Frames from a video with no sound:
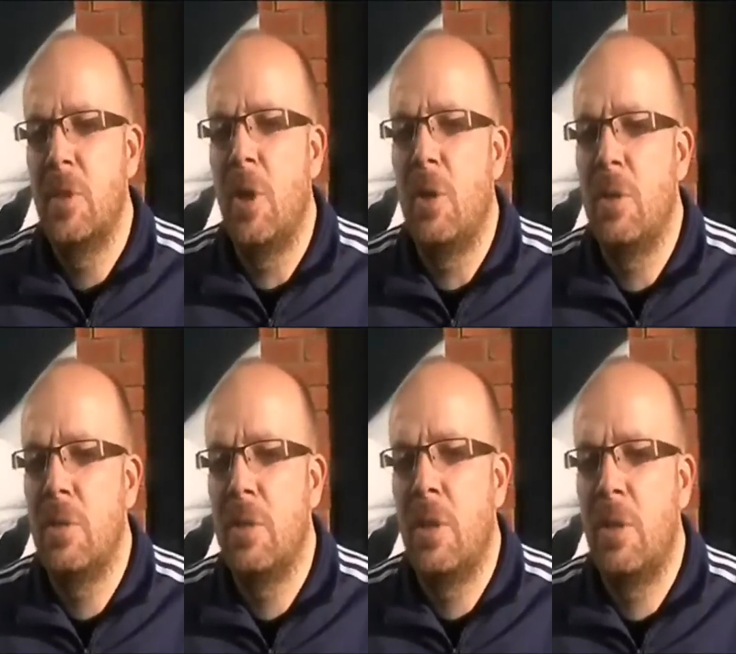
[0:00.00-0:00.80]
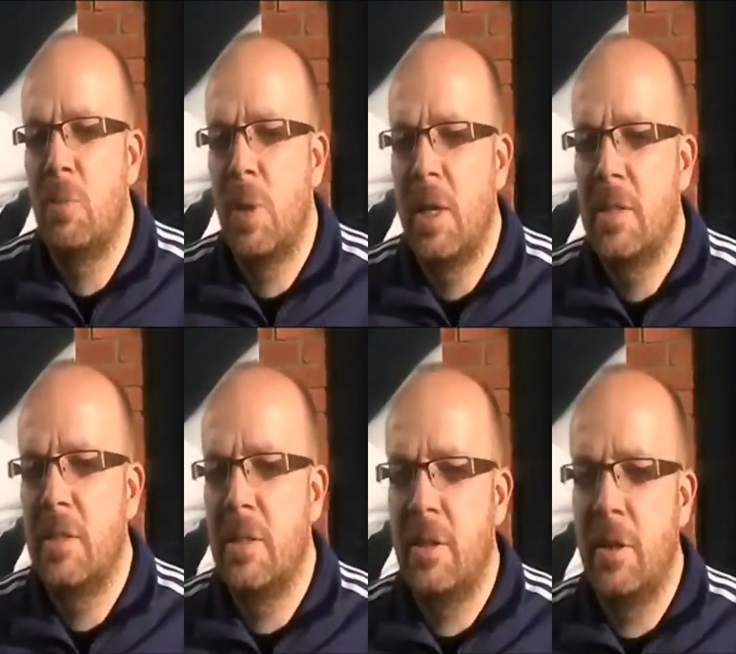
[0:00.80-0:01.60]
No,
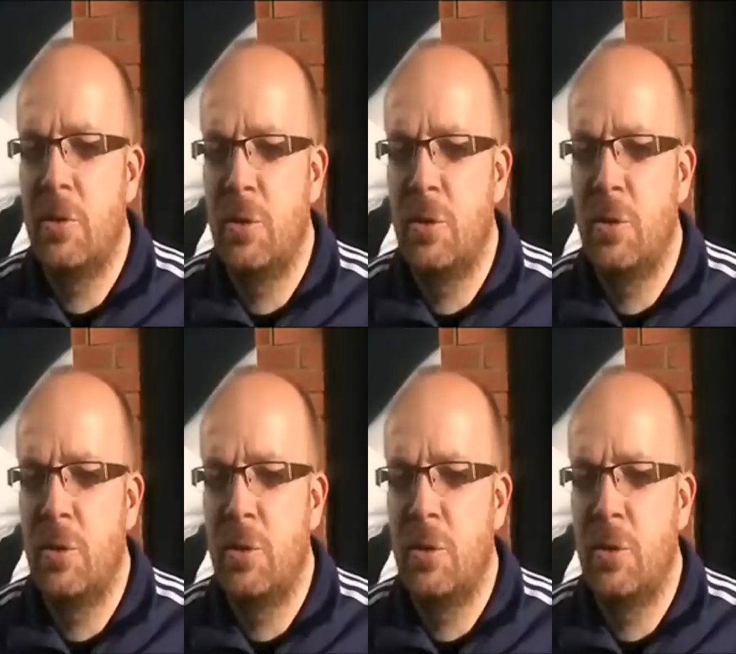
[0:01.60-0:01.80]
actually the